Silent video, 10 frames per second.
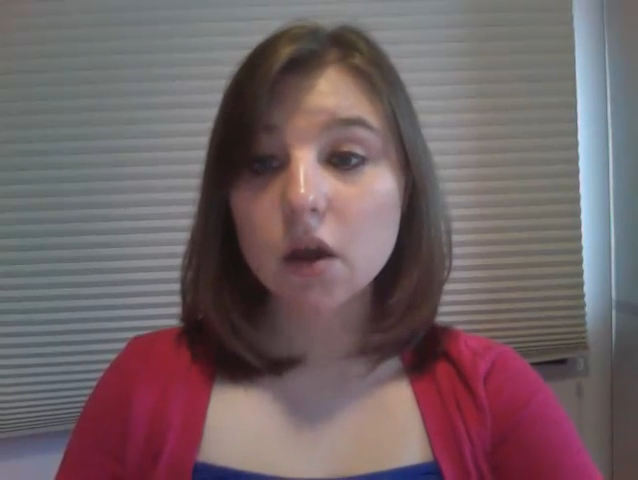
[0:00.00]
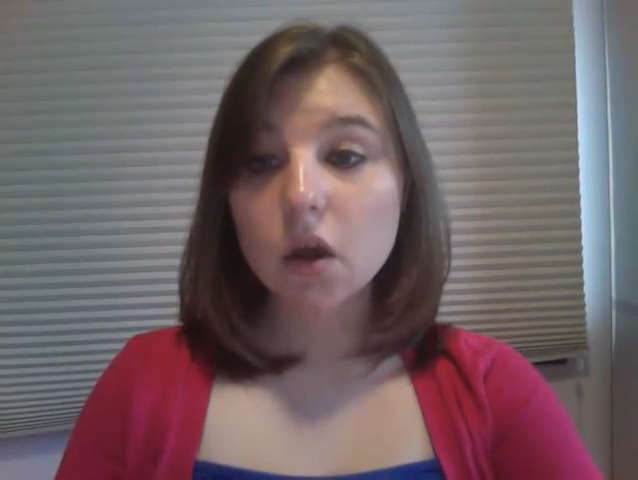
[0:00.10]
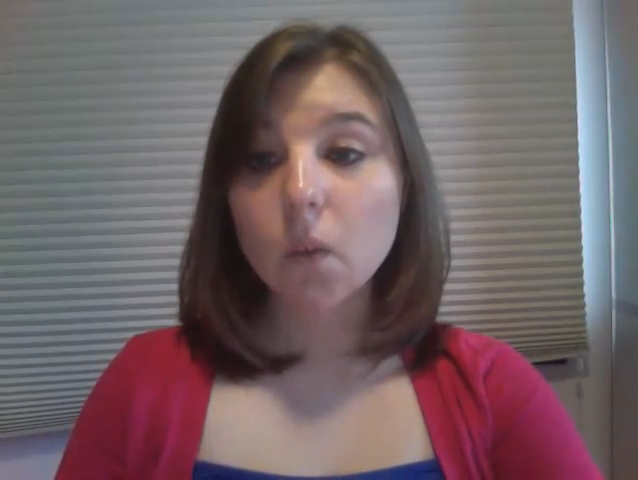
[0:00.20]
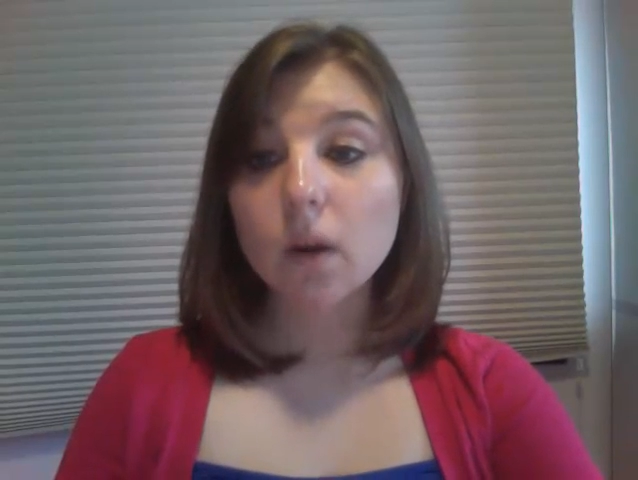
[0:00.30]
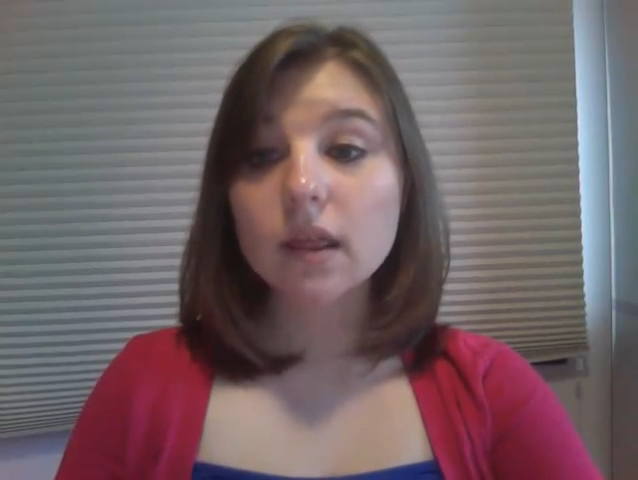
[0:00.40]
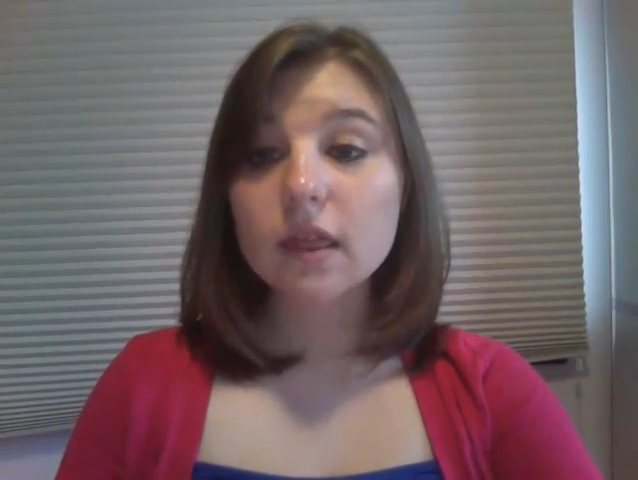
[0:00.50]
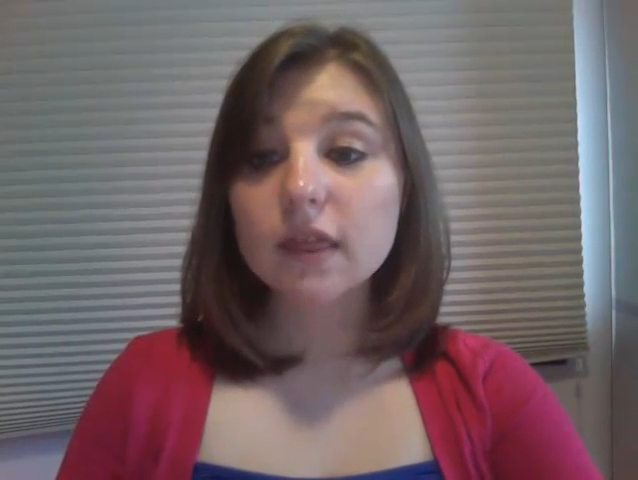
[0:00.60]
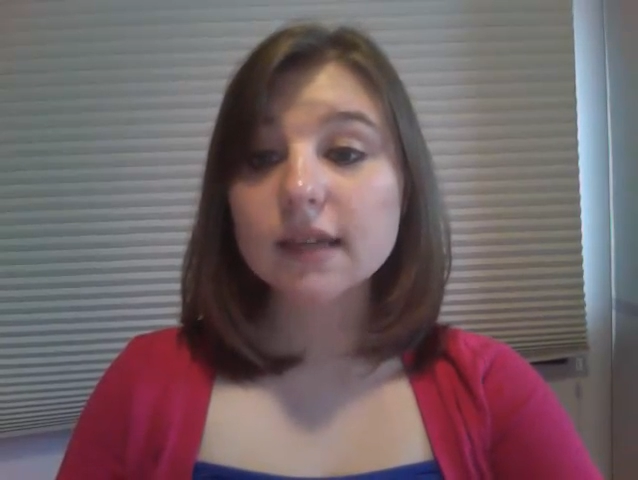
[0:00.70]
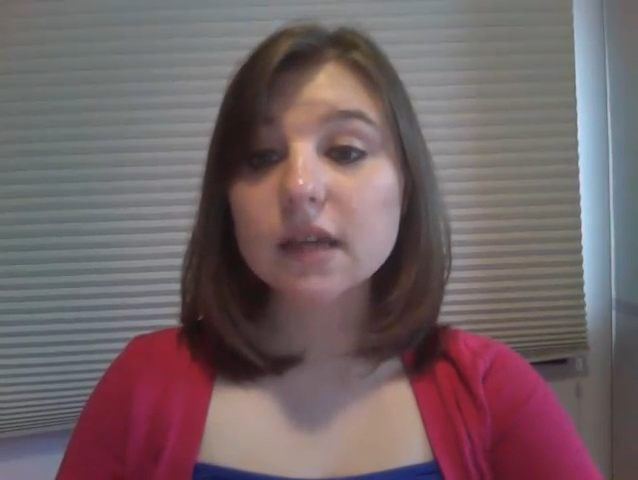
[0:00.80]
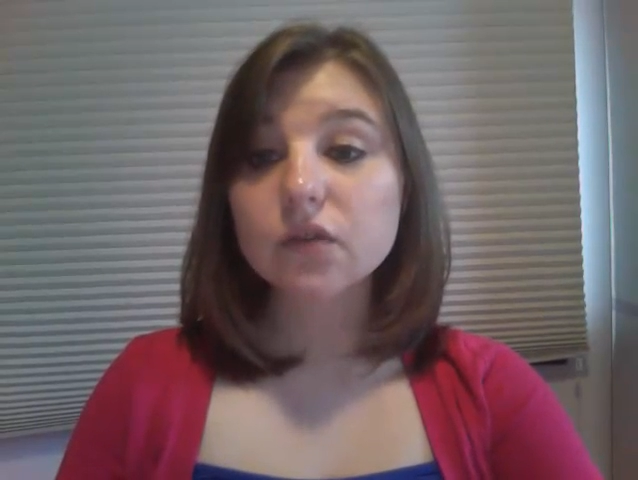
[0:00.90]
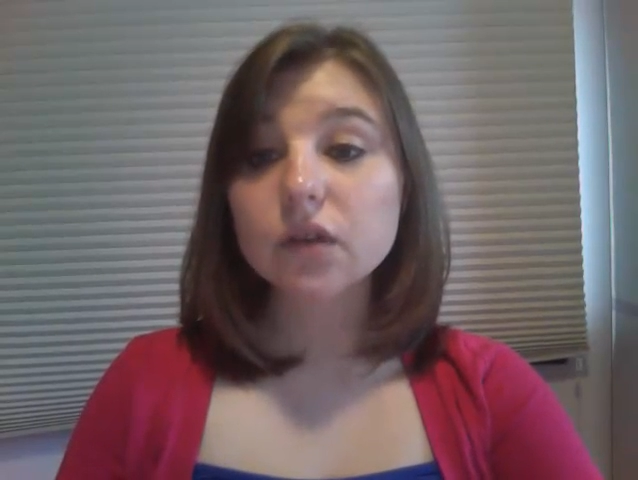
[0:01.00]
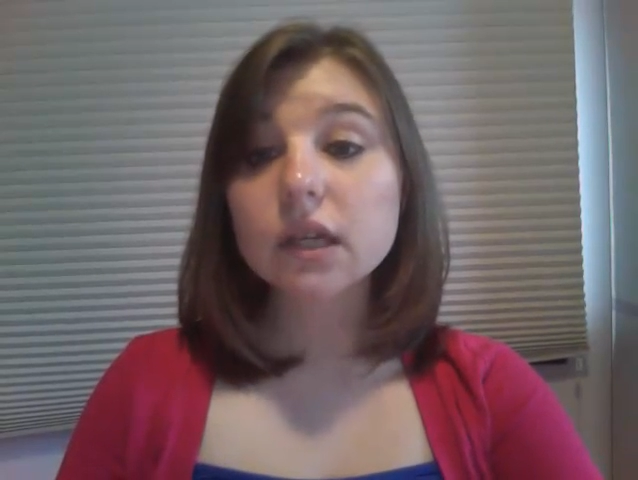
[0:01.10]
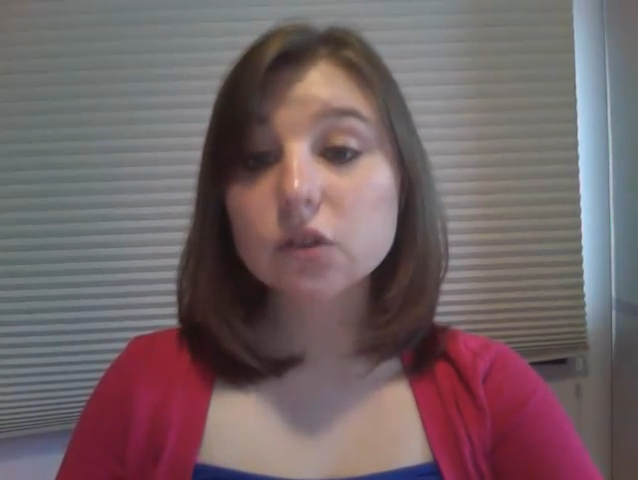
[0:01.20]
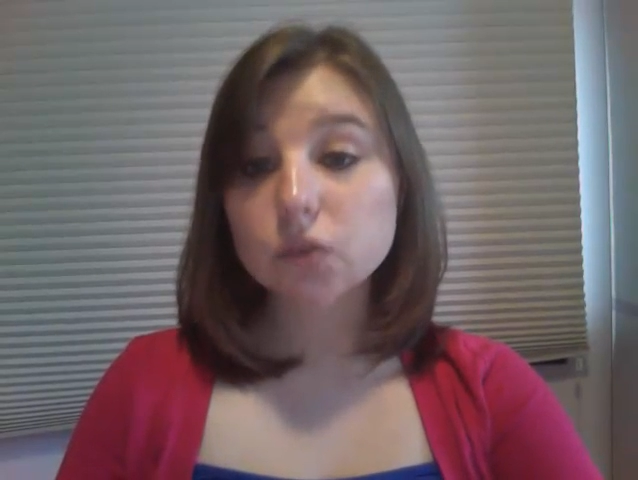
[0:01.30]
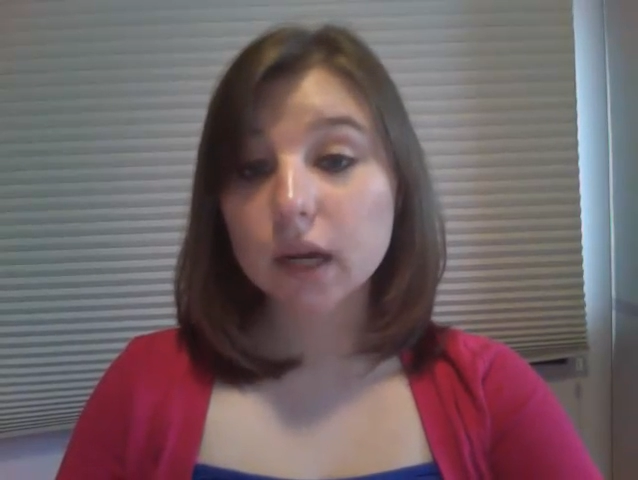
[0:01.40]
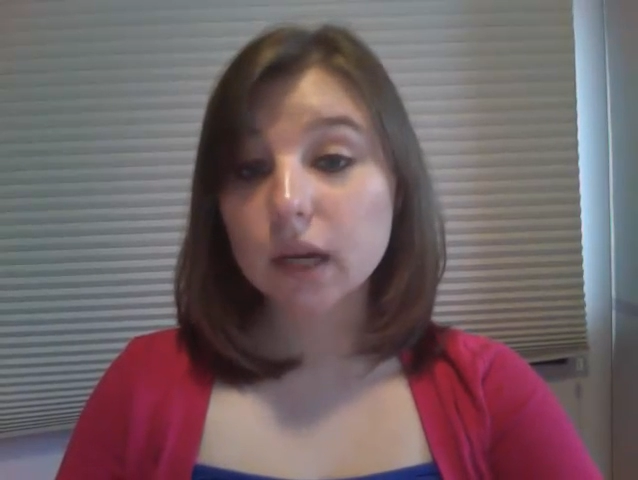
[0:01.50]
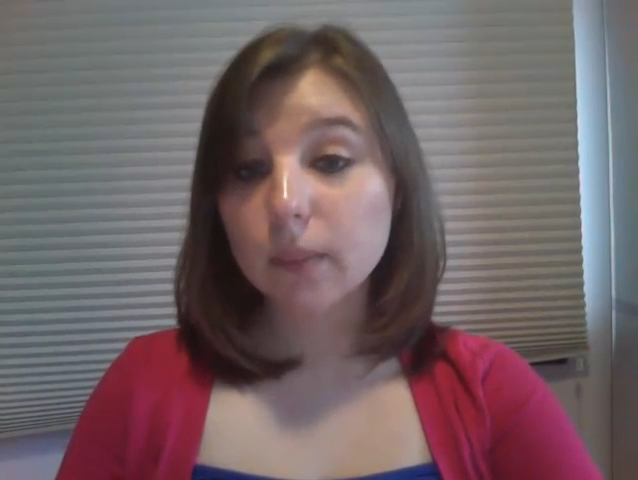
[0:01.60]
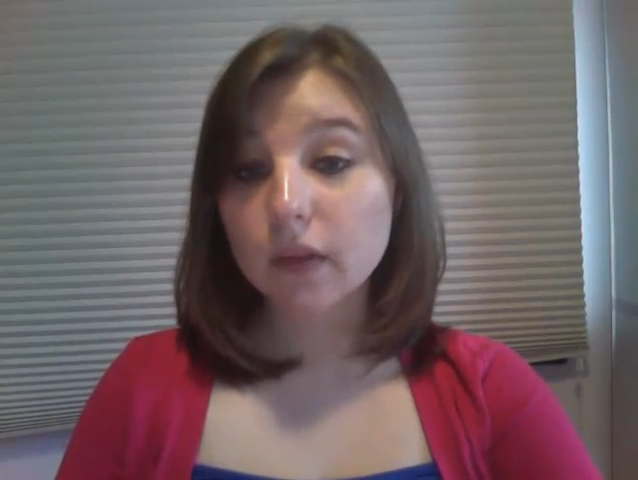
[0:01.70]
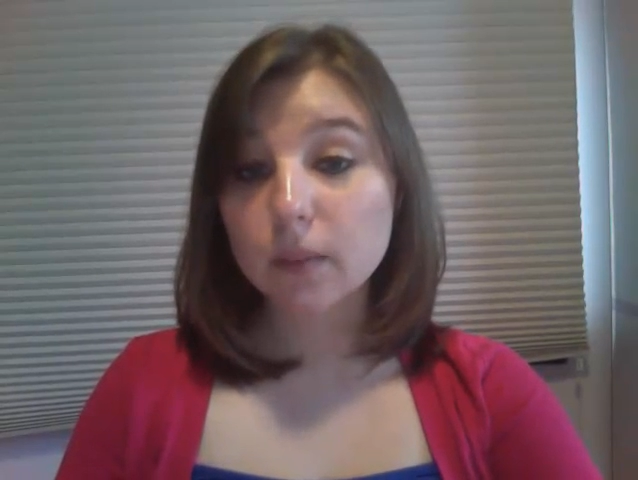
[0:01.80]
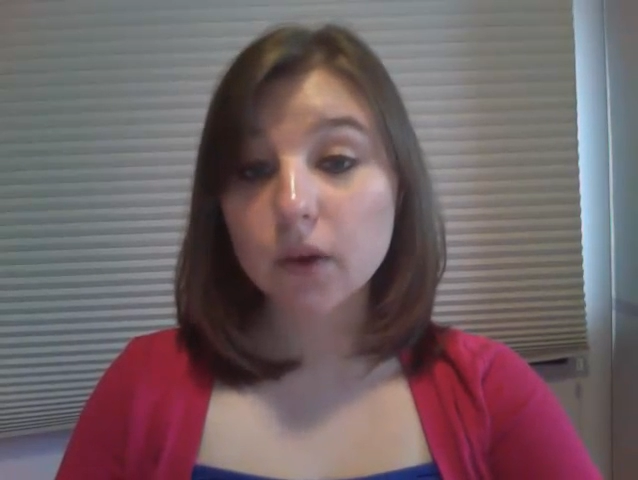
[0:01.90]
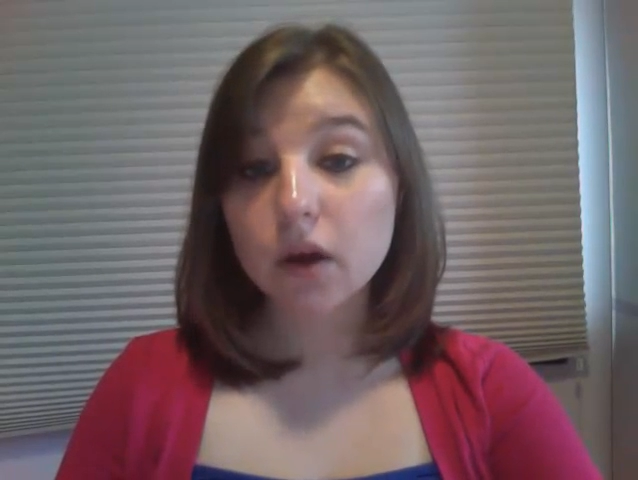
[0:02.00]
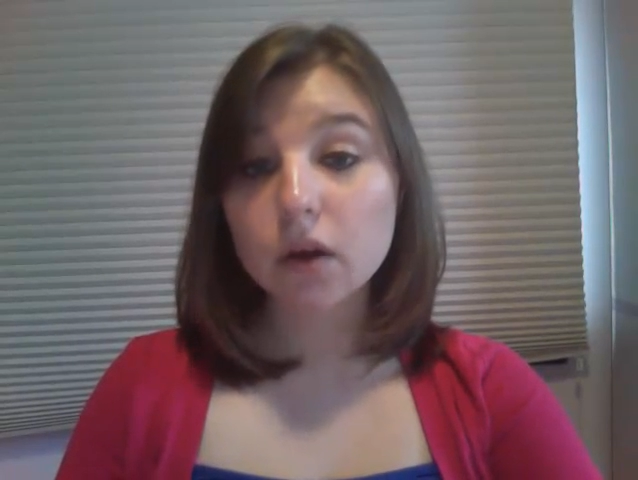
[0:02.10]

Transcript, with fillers: One of the things I really enjoyed about the book